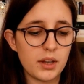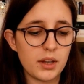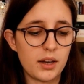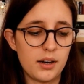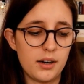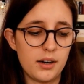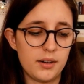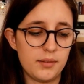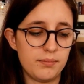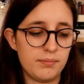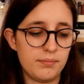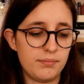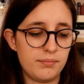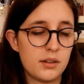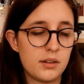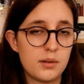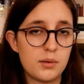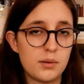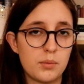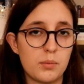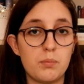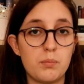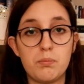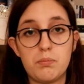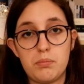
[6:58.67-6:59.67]

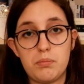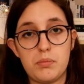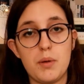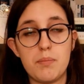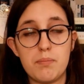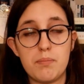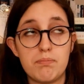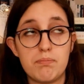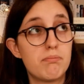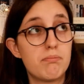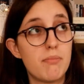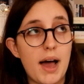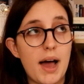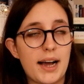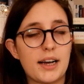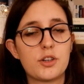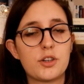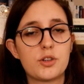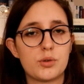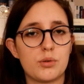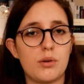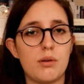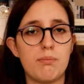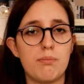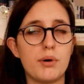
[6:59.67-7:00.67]
the
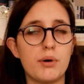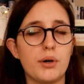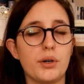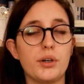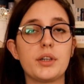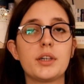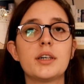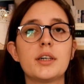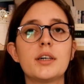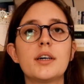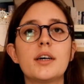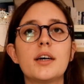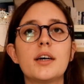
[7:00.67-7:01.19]
actual book